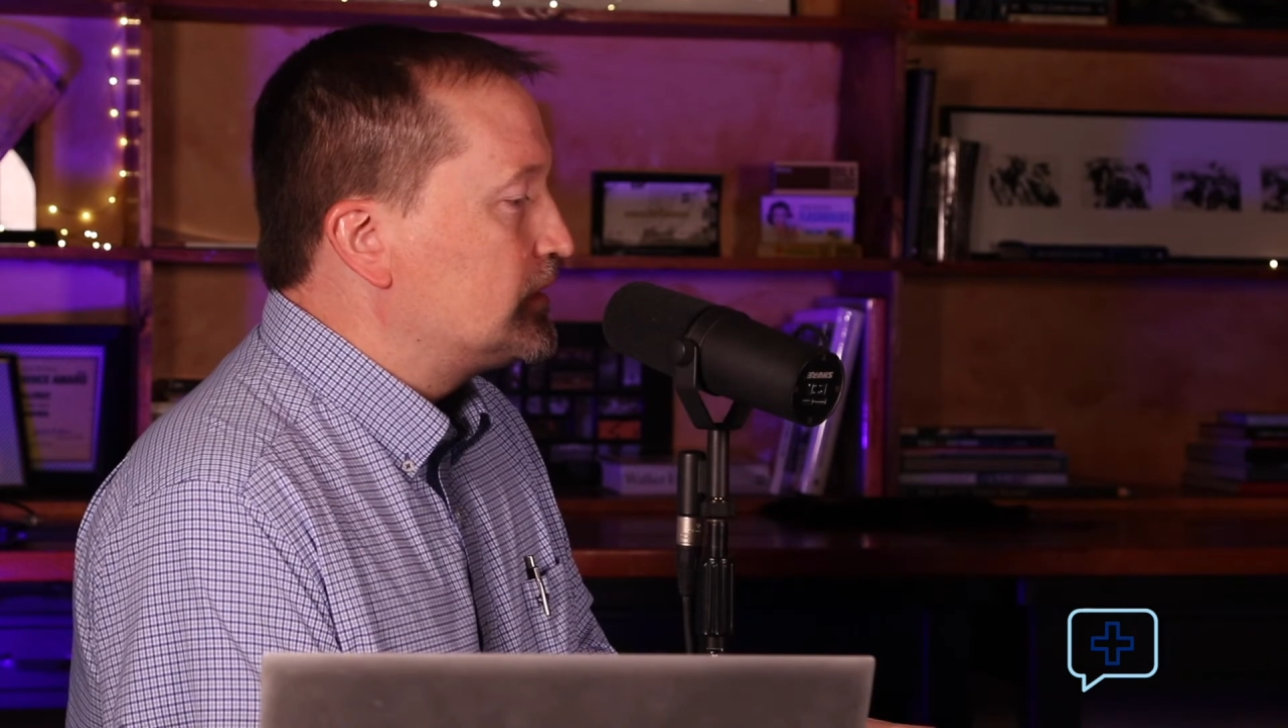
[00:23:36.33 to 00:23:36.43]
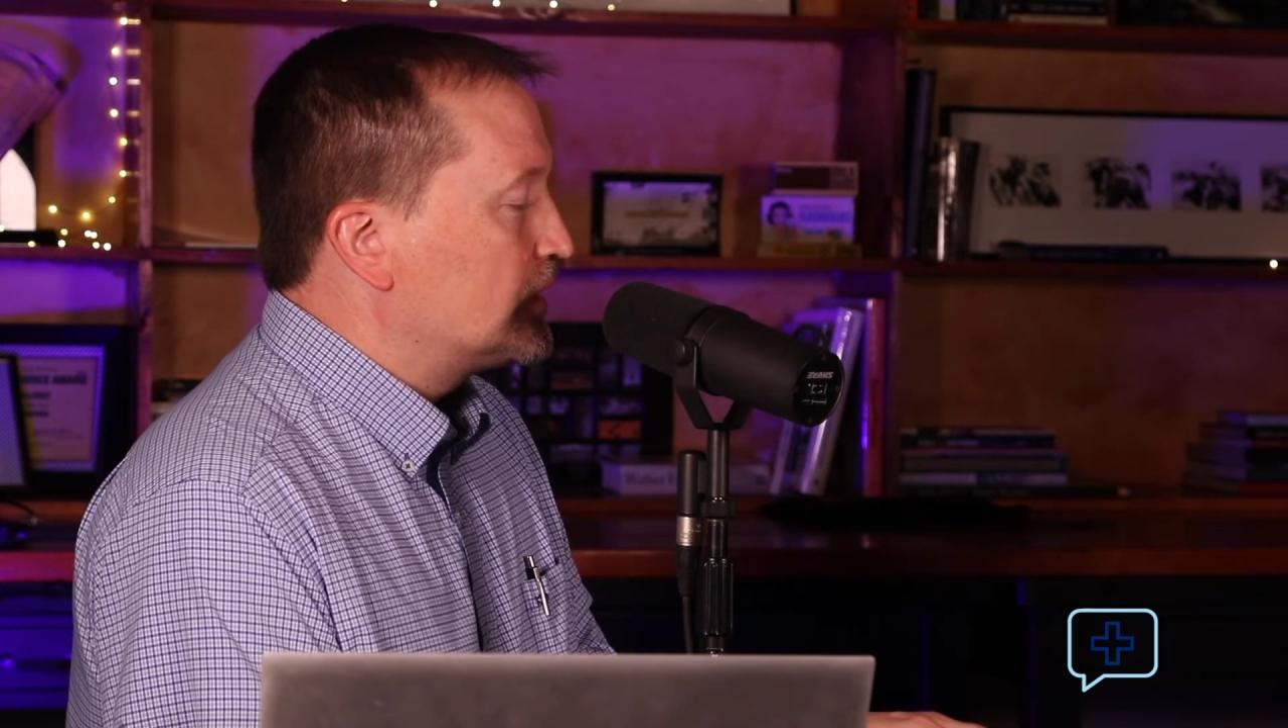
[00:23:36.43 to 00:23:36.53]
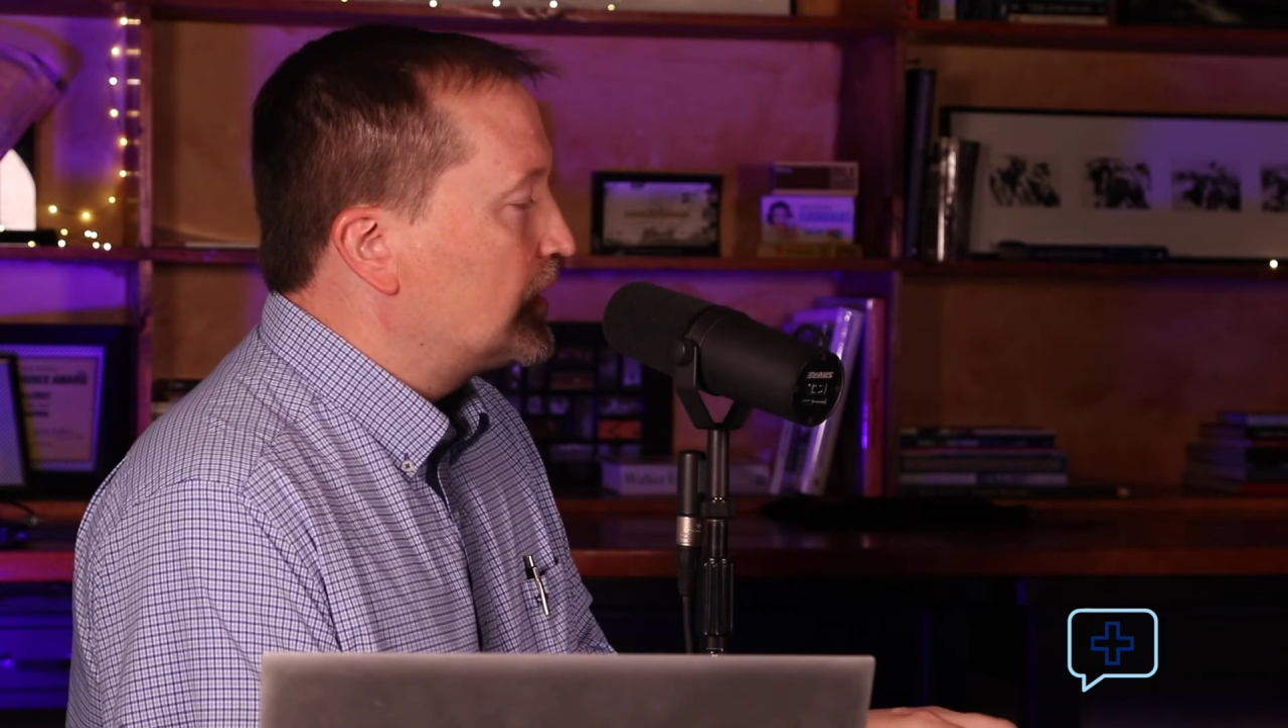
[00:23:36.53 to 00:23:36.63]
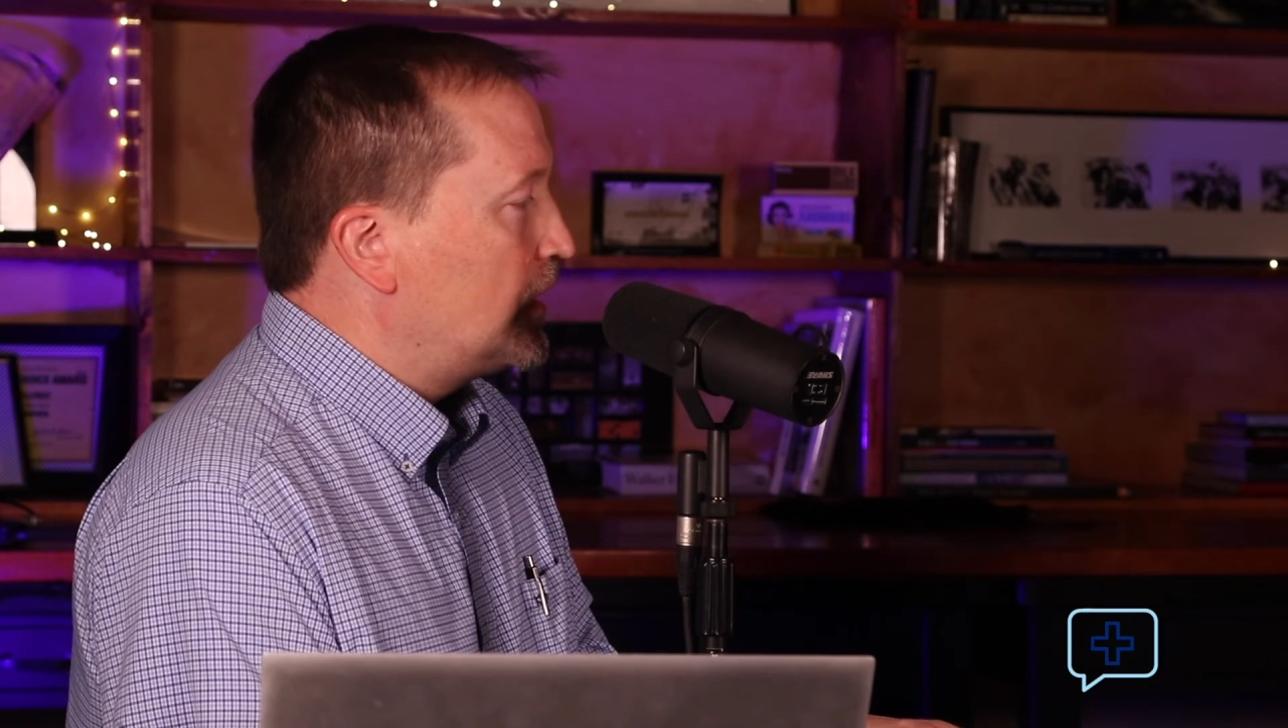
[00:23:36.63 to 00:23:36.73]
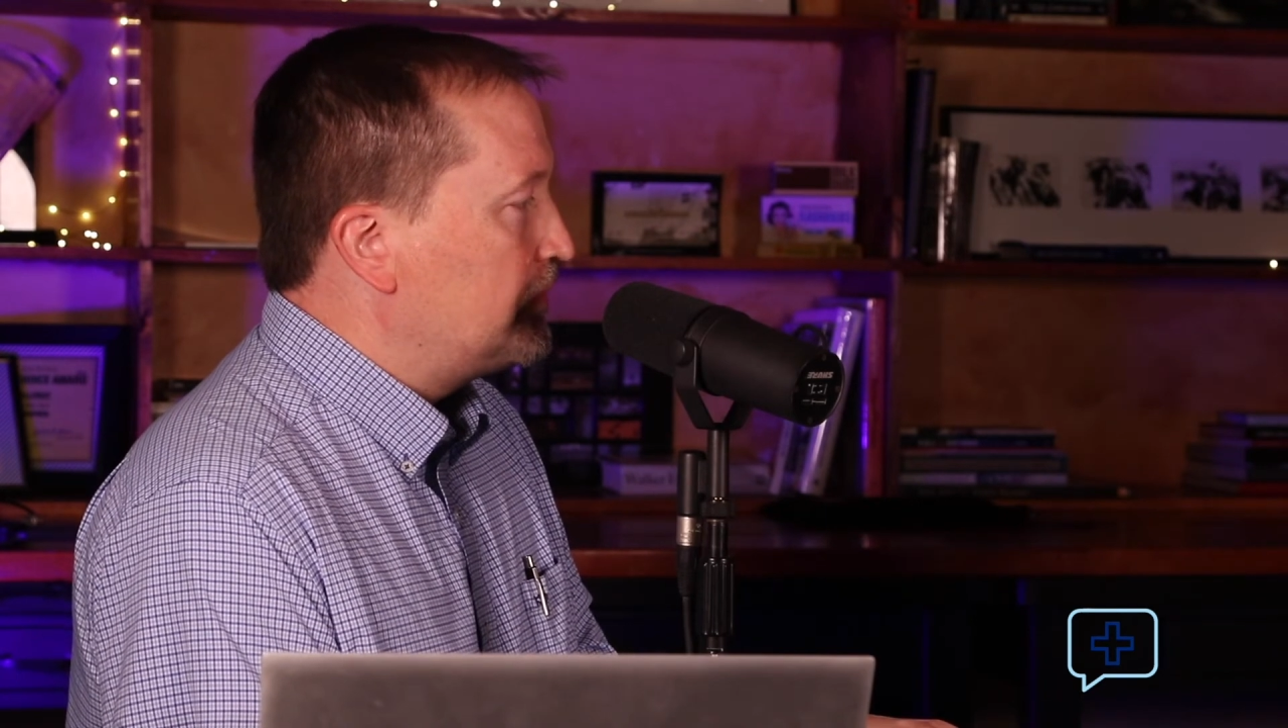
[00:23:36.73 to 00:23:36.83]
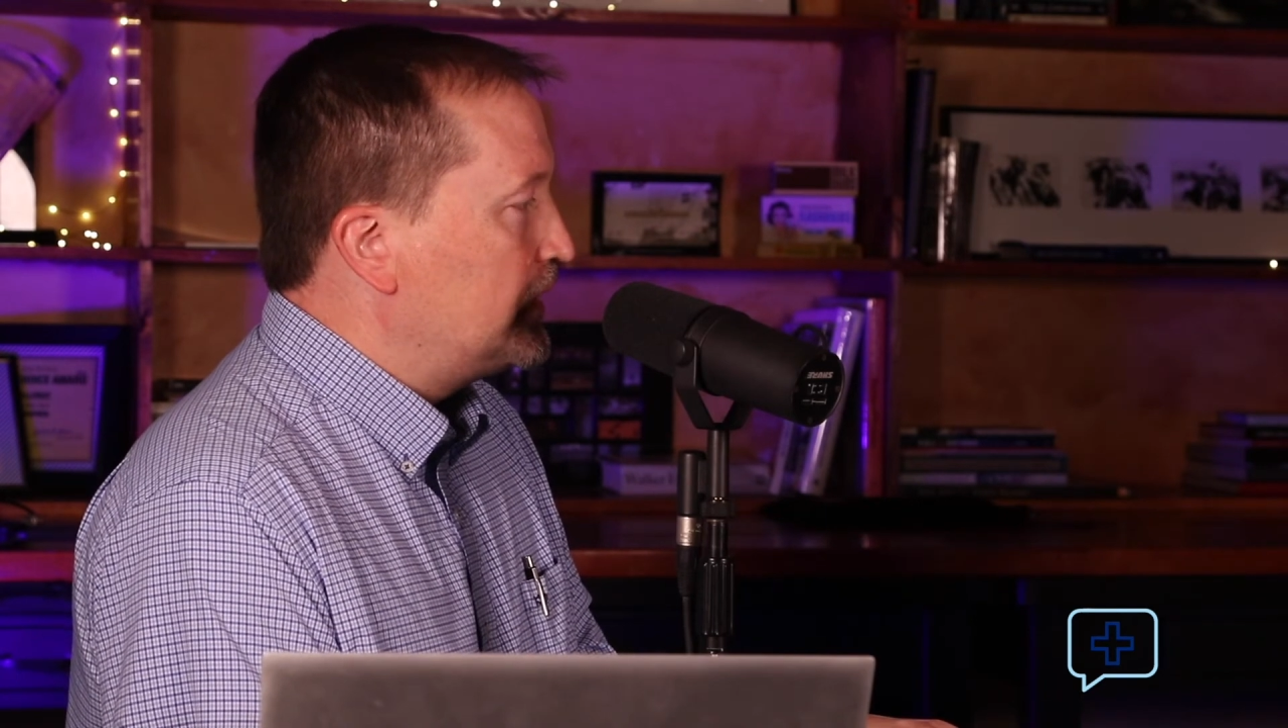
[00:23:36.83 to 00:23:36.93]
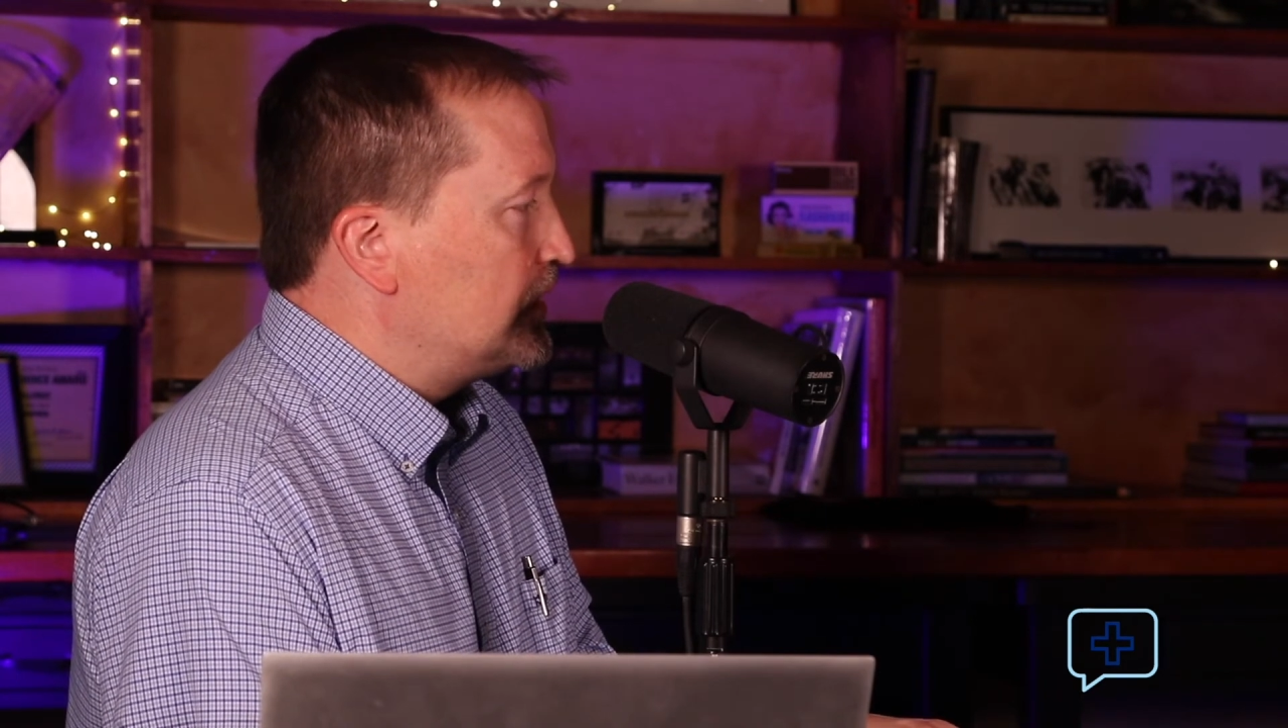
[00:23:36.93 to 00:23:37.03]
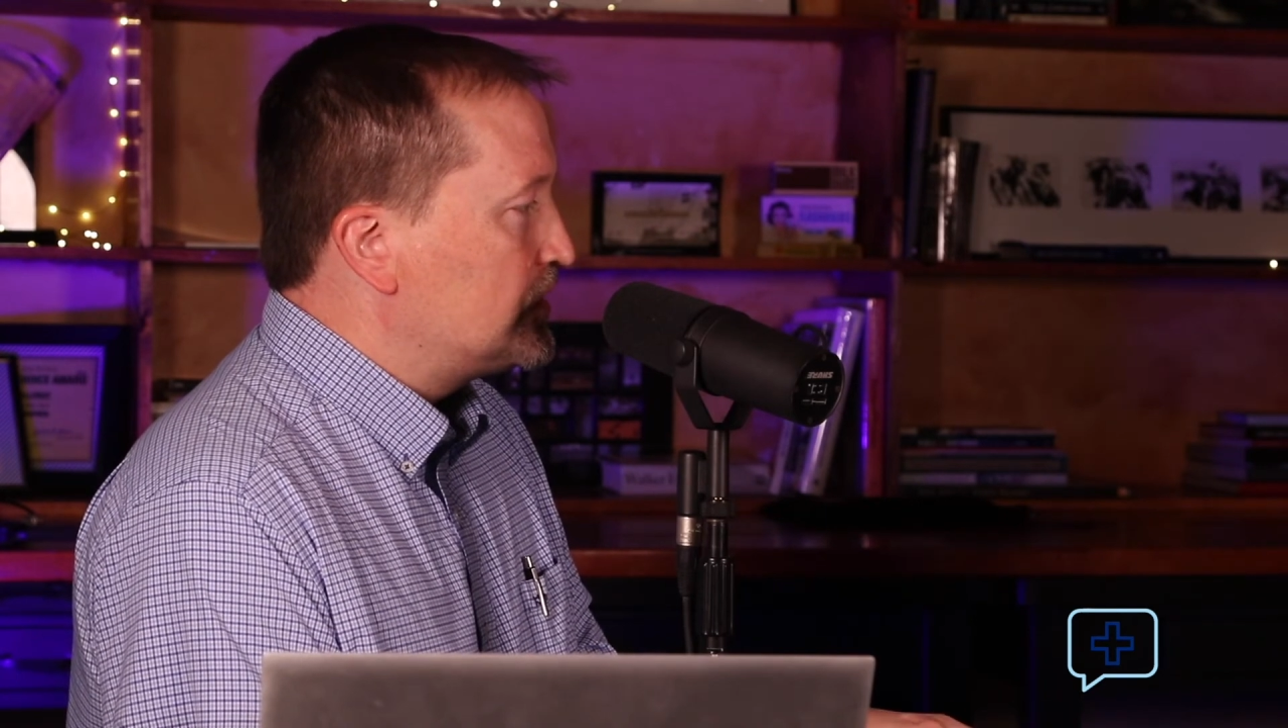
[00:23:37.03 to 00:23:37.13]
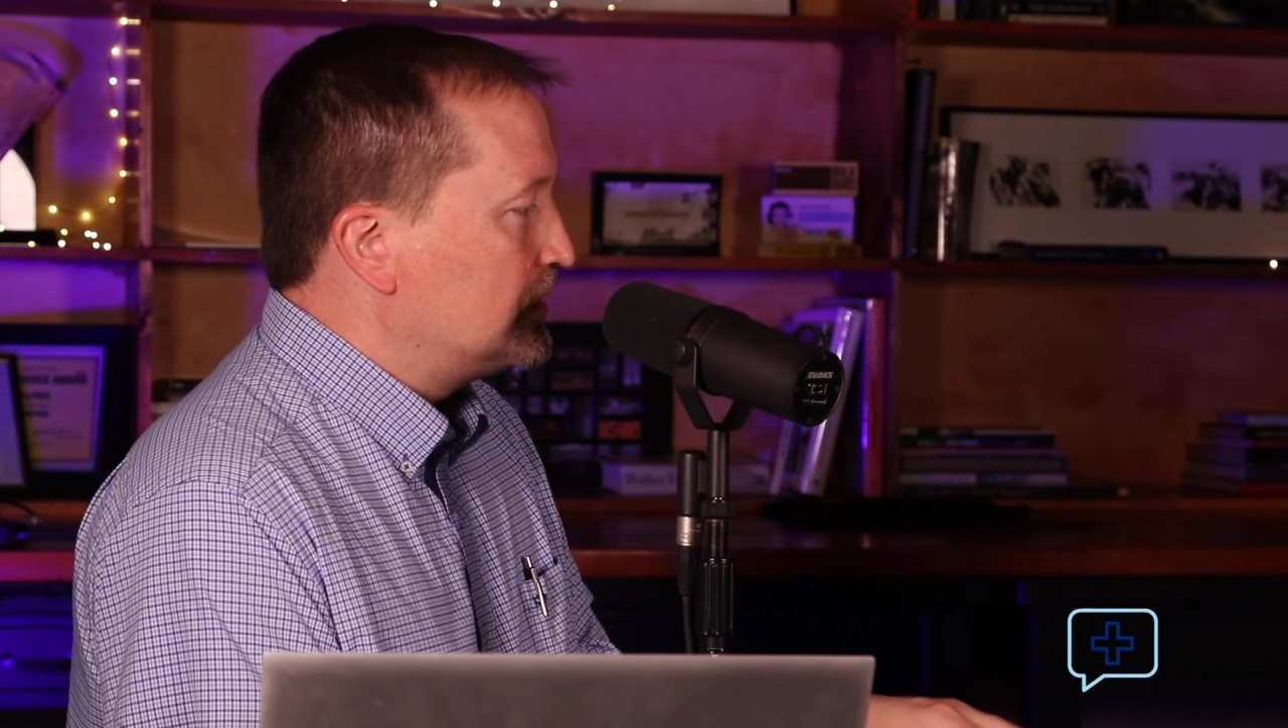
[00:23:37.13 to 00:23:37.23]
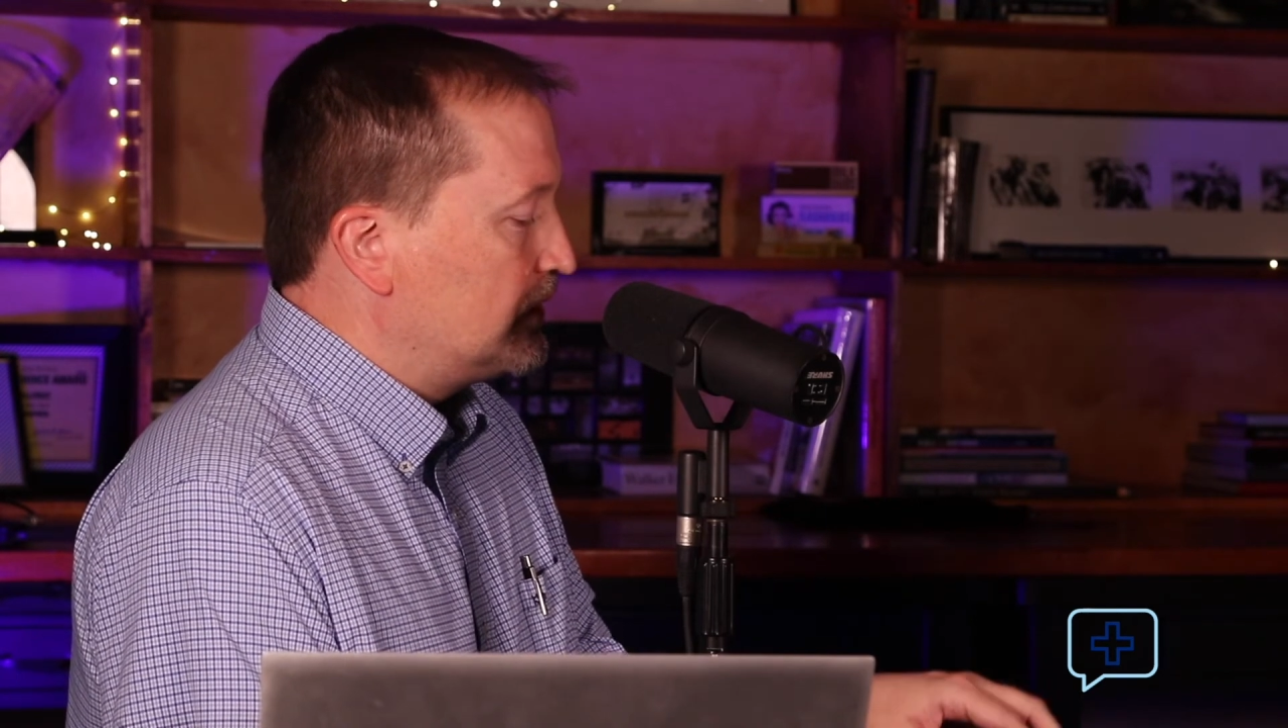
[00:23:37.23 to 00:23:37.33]
is a
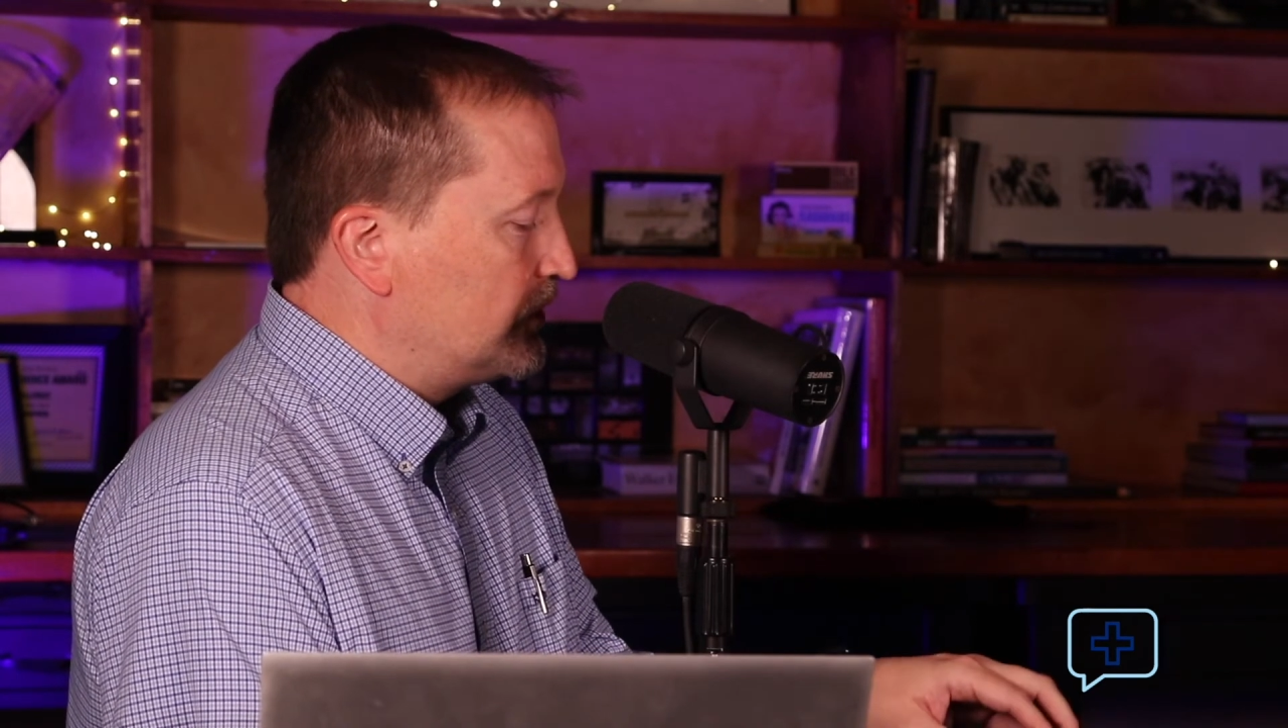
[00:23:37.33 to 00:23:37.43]
combination